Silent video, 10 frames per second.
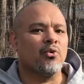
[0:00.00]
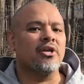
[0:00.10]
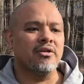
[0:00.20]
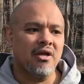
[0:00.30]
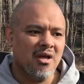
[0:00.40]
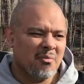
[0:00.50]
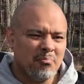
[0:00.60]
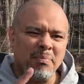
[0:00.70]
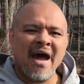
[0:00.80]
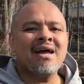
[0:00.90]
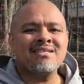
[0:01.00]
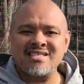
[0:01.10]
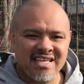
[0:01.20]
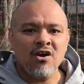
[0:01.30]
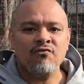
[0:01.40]
Number 1,
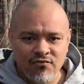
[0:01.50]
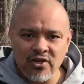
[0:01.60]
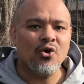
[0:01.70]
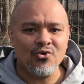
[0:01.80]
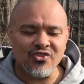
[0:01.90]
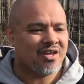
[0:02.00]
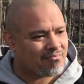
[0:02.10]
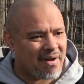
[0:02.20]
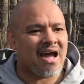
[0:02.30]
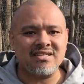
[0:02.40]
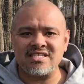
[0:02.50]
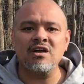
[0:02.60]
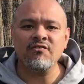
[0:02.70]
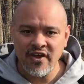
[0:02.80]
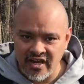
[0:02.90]
bad self-loathing,
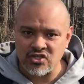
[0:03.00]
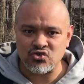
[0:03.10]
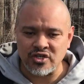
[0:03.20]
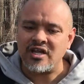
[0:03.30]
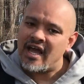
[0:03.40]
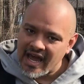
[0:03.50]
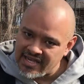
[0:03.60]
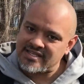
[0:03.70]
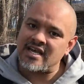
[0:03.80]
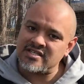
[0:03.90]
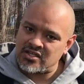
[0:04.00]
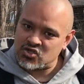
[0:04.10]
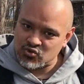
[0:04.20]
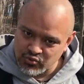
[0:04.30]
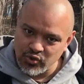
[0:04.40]
bad self-hatred has
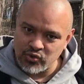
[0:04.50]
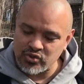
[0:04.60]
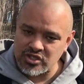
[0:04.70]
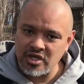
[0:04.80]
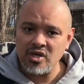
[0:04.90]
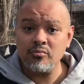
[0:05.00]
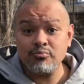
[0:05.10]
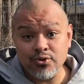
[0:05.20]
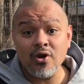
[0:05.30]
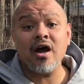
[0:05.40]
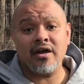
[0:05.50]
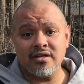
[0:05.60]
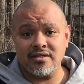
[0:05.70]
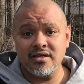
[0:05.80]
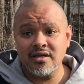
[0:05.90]
as its root
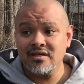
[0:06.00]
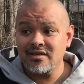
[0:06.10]
pride.